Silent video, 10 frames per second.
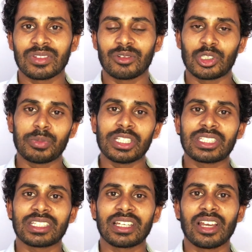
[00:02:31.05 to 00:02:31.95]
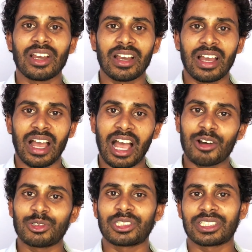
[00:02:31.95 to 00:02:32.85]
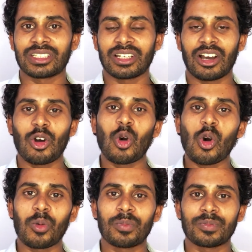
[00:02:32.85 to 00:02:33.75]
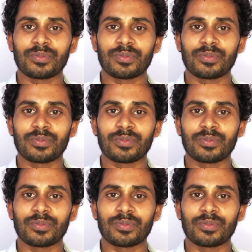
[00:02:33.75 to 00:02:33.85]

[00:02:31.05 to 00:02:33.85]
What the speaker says: which means house or home.